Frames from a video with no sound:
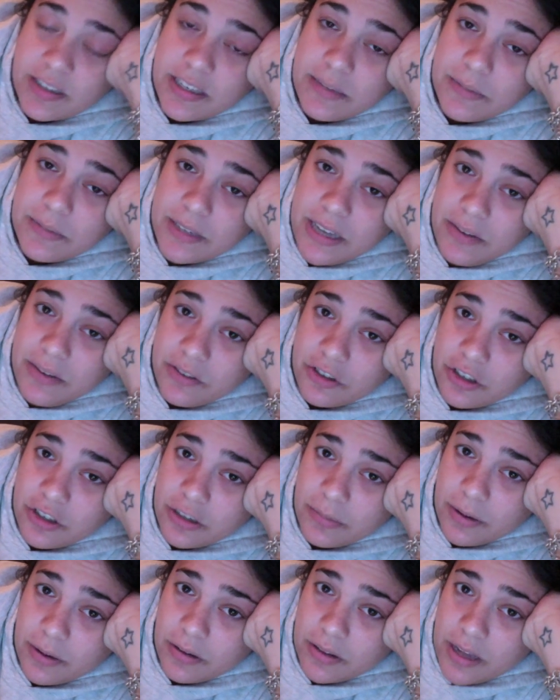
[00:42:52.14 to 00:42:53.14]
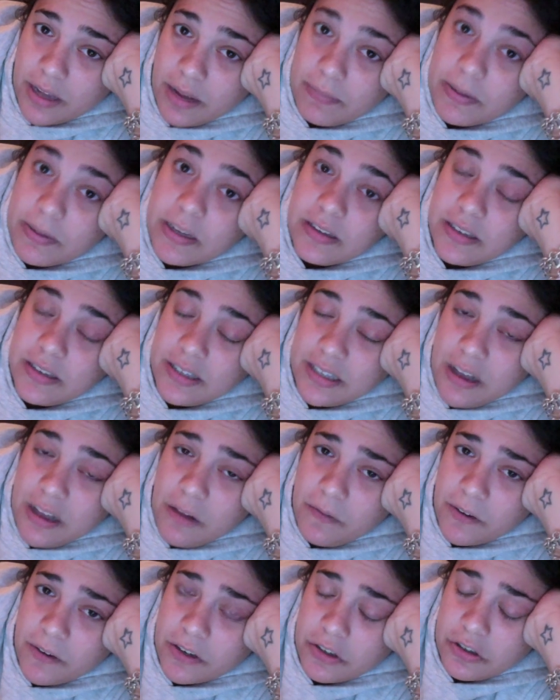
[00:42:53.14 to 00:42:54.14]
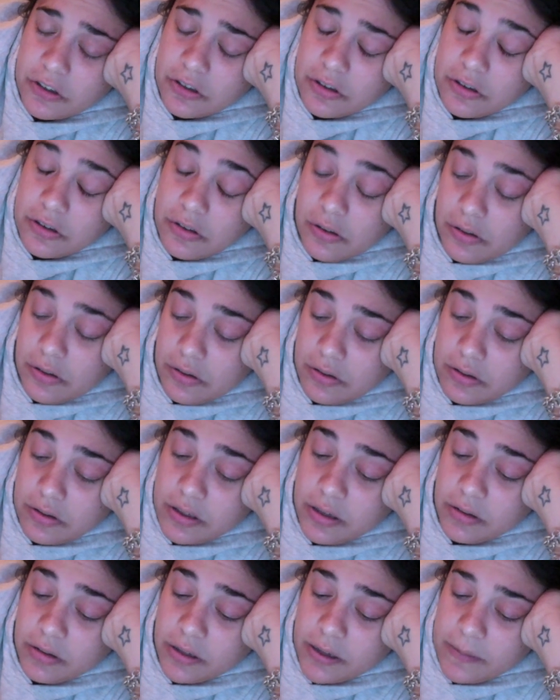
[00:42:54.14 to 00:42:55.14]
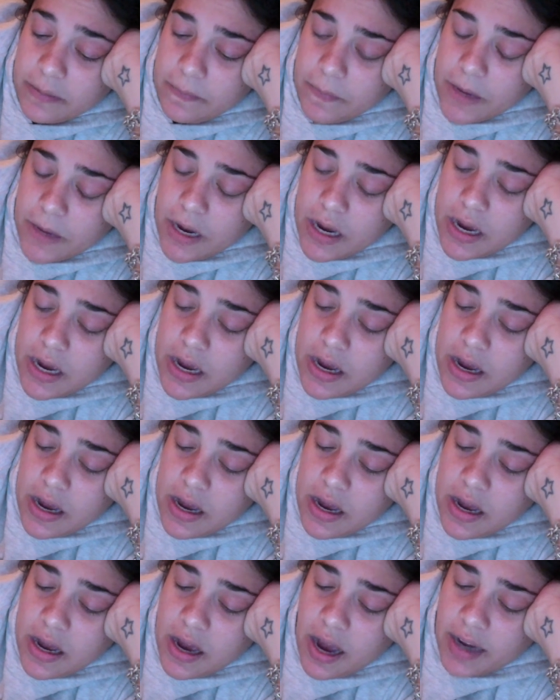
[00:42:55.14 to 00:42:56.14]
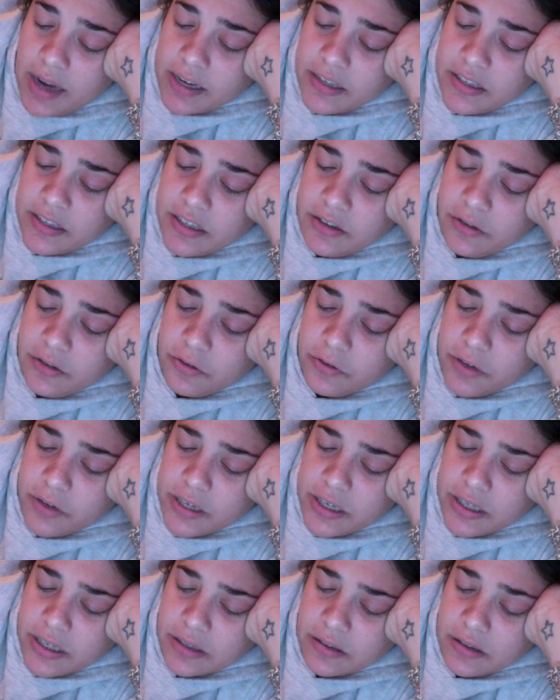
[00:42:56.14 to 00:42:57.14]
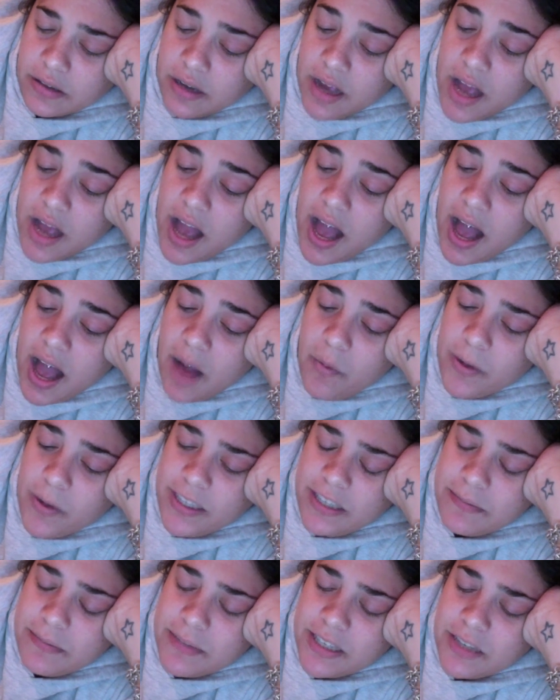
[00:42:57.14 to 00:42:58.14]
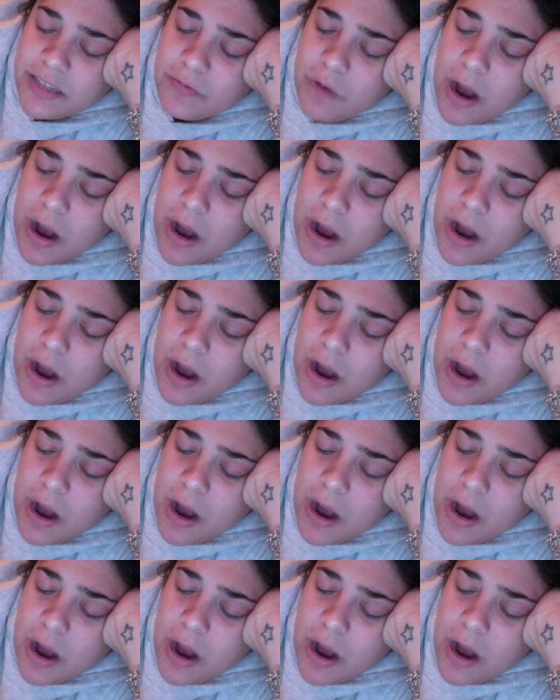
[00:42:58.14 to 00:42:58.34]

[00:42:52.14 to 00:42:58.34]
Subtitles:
seem to give a shit about that because he's selfish. Clearly. I continued reading. I went to Mrs.